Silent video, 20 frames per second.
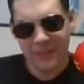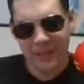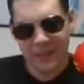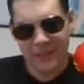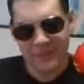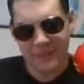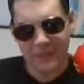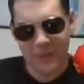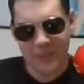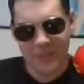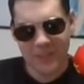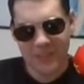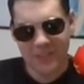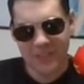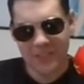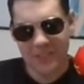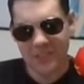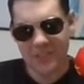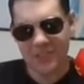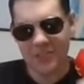Especially
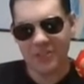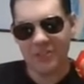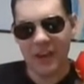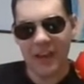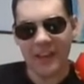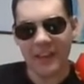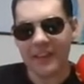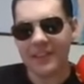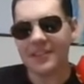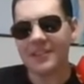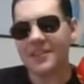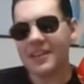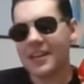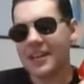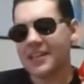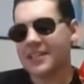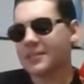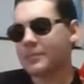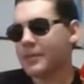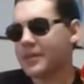since it's chew. I like the
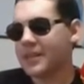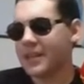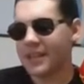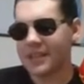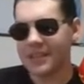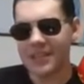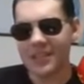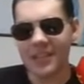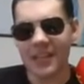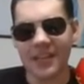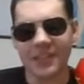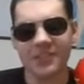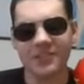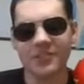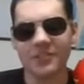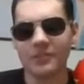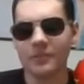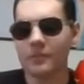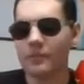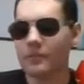taste, but not the texture.